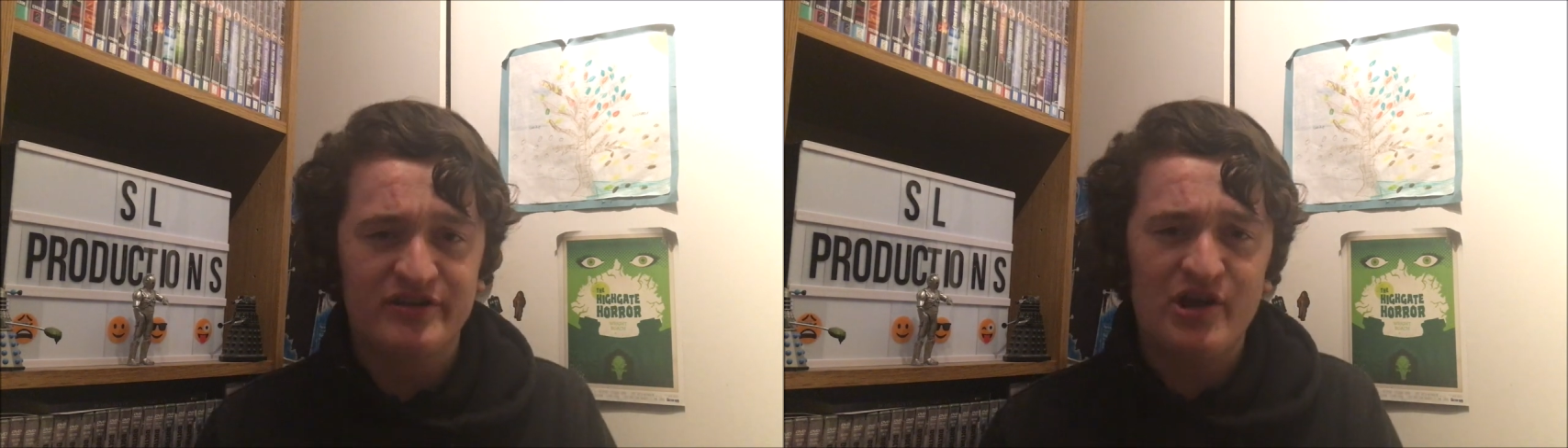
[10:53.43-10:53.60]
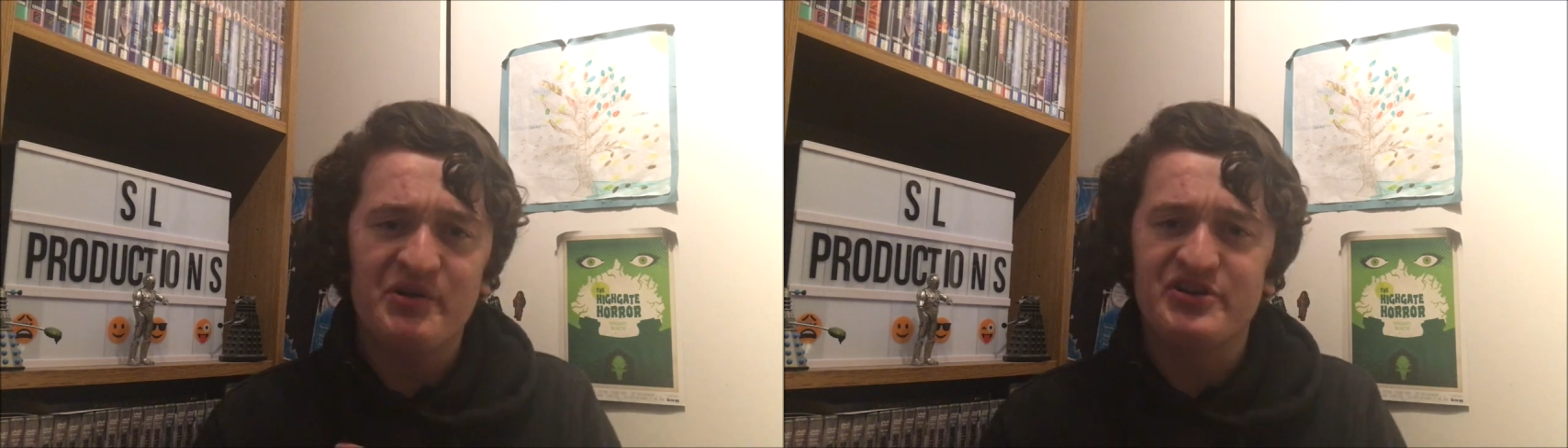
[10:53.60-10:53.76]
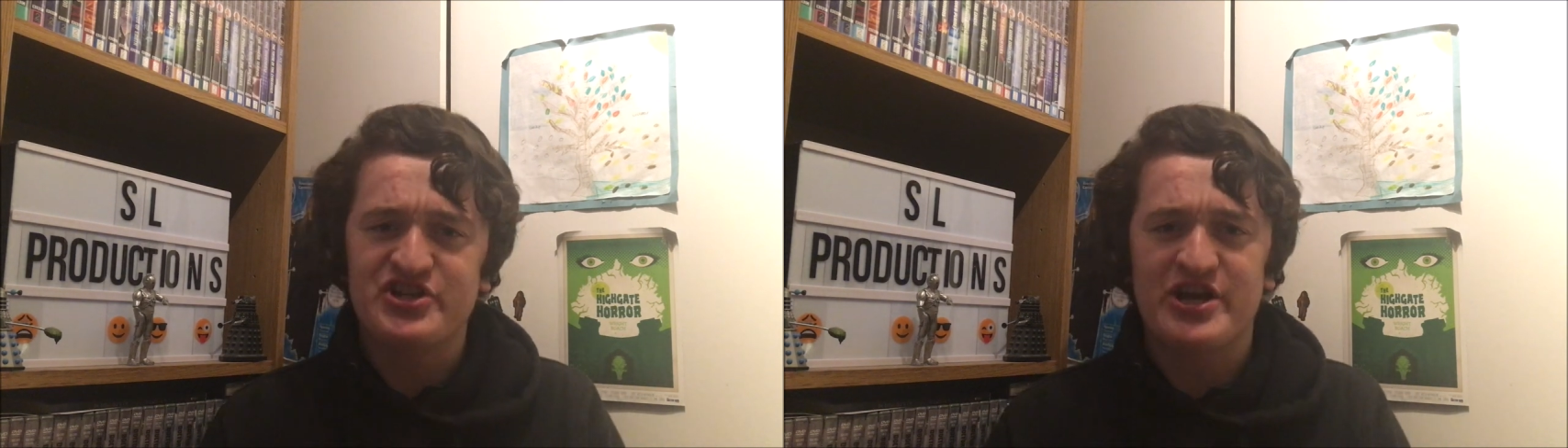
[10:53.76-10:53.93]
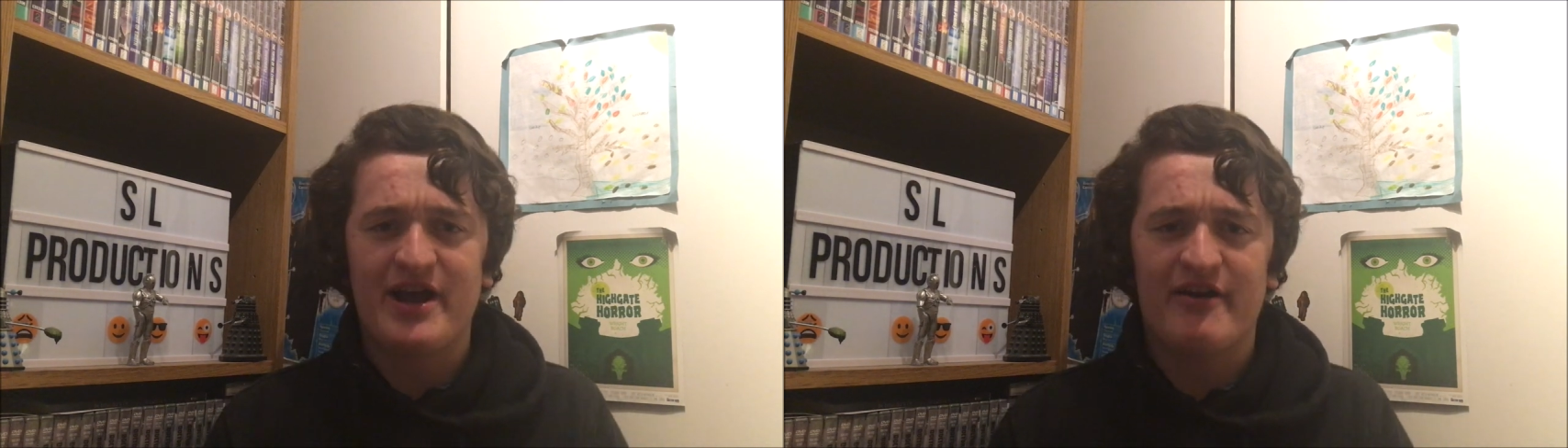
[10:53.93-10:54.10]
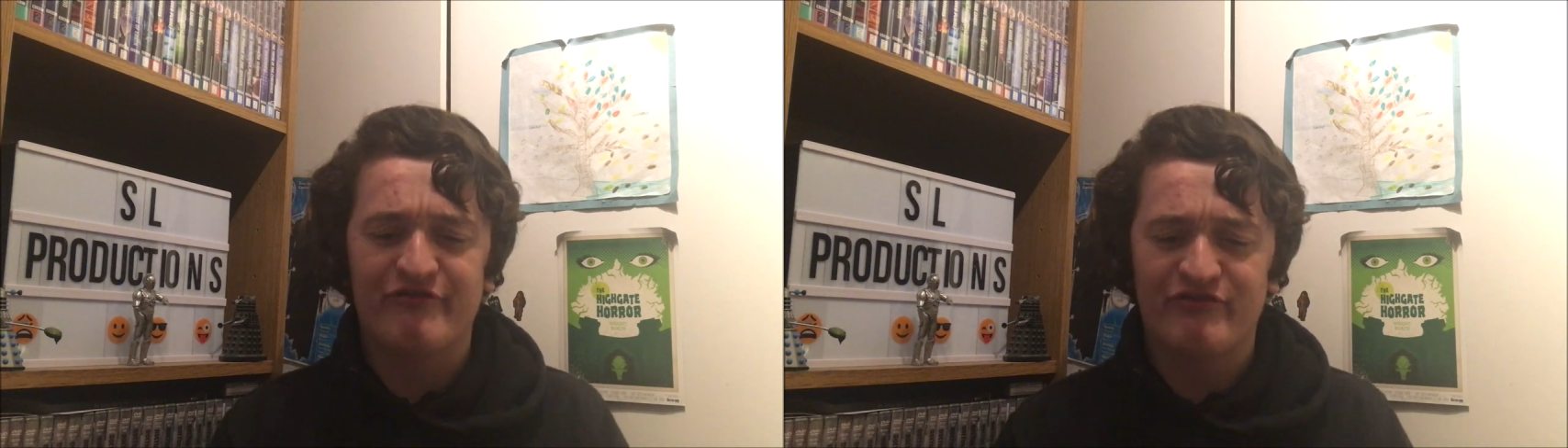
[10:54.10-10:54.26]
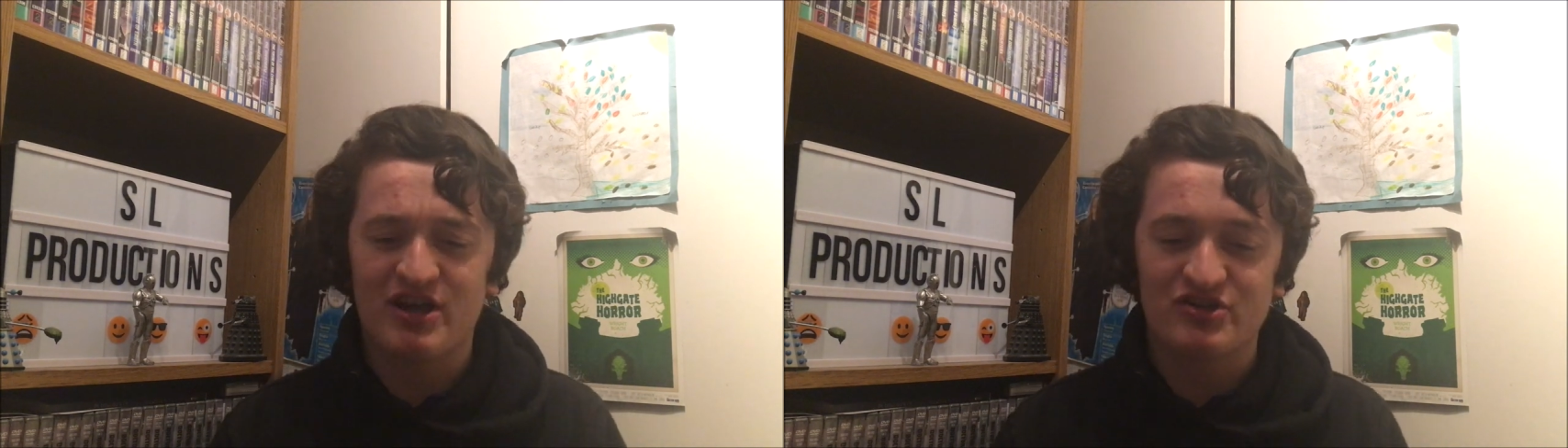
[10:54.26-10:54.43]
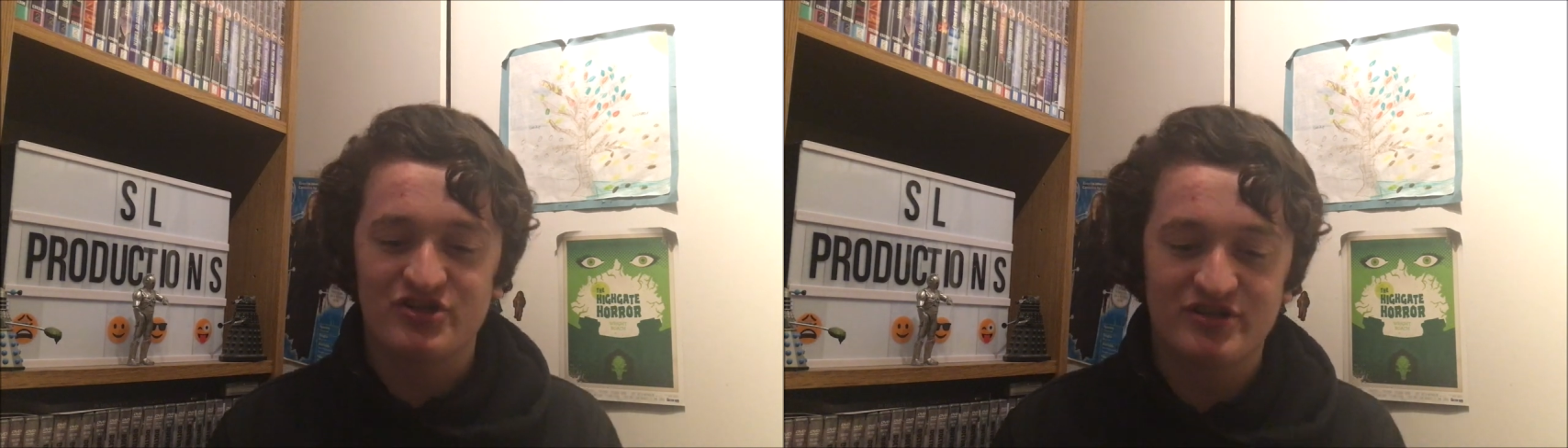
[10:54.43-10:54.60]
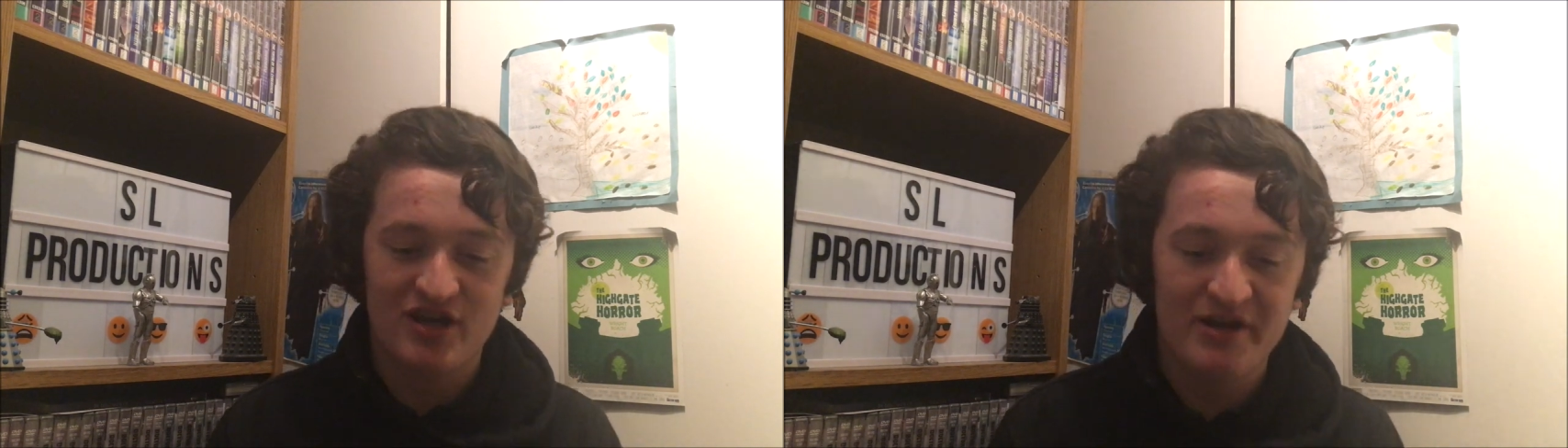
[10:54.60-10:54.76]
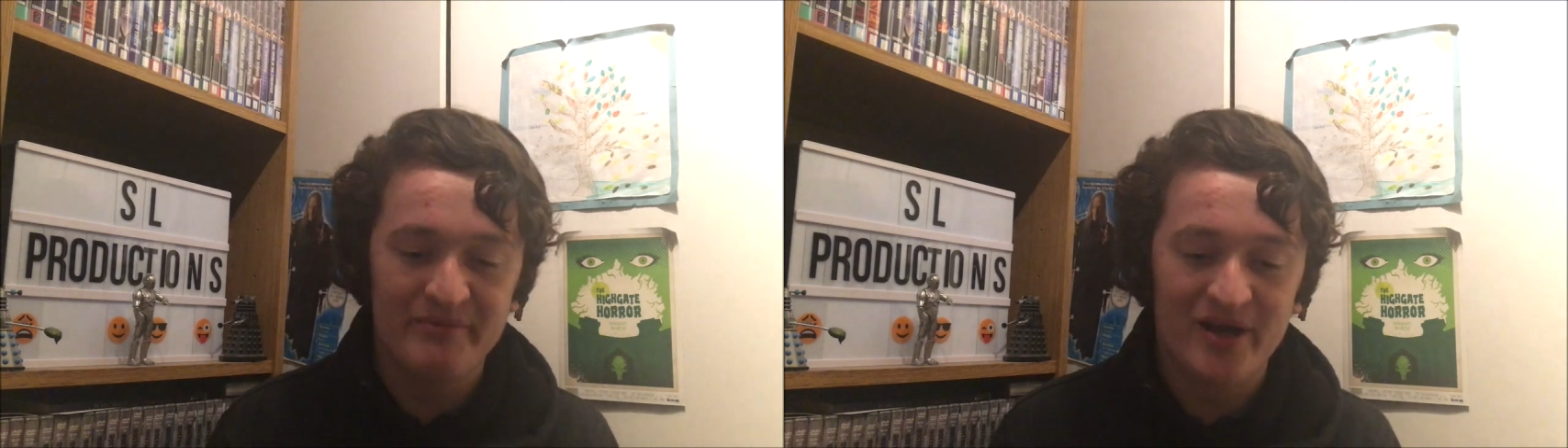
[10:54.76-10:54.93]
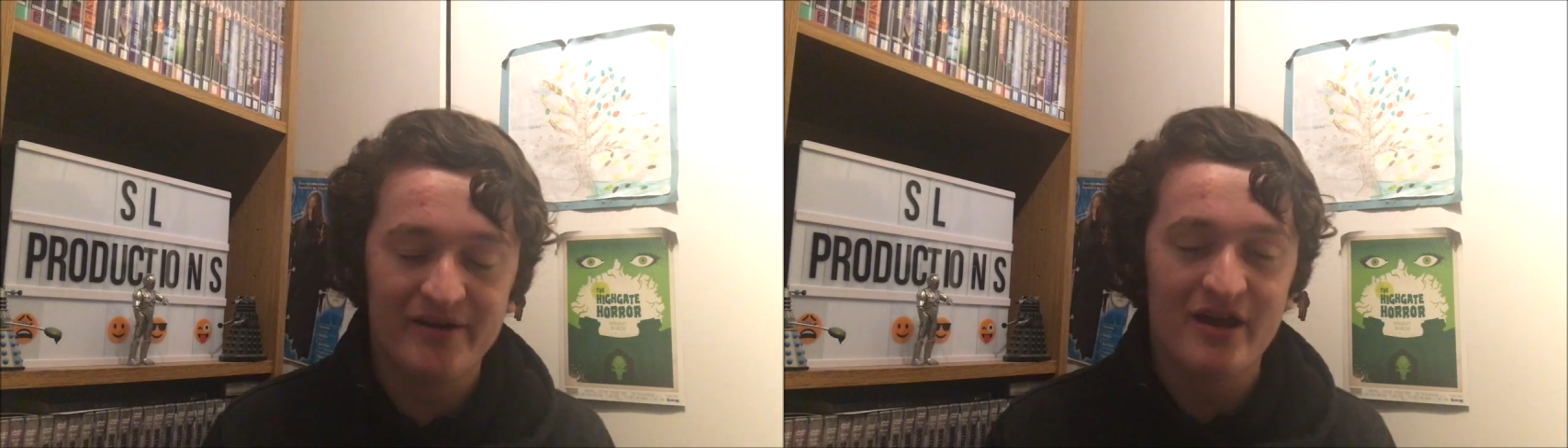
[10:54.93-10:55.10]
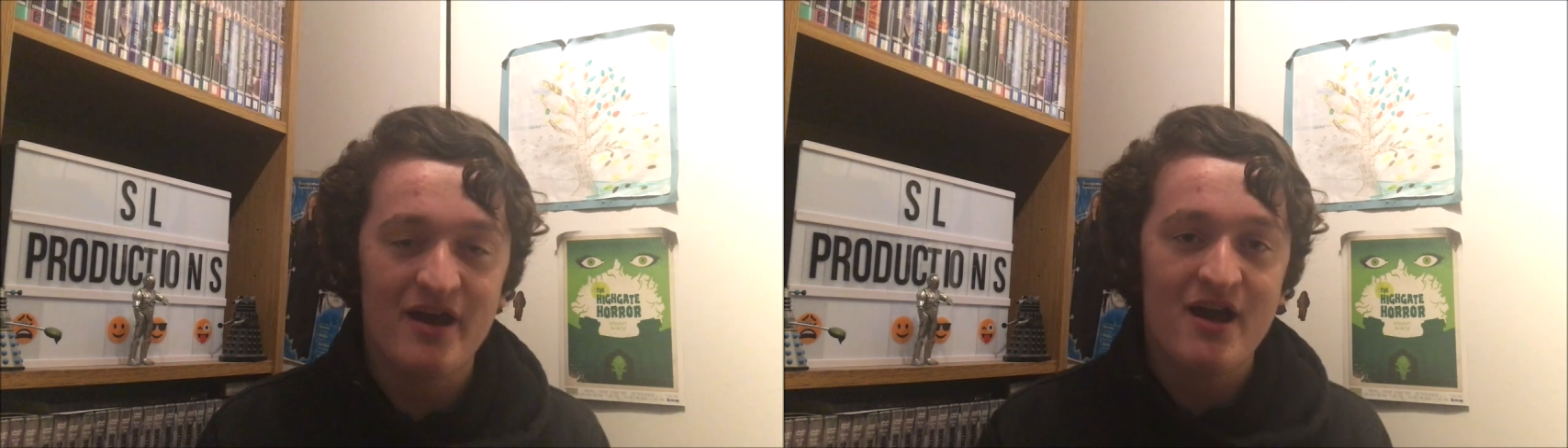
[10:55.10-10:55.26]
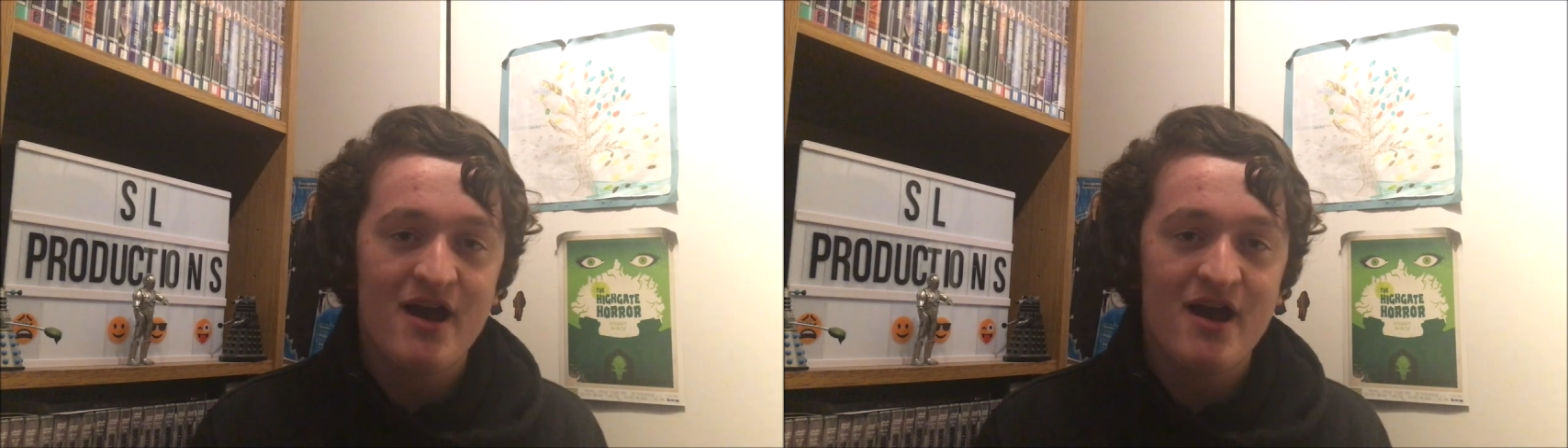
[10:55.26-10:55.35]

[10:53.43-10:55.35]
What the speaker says: go and check out Fractured Timeline.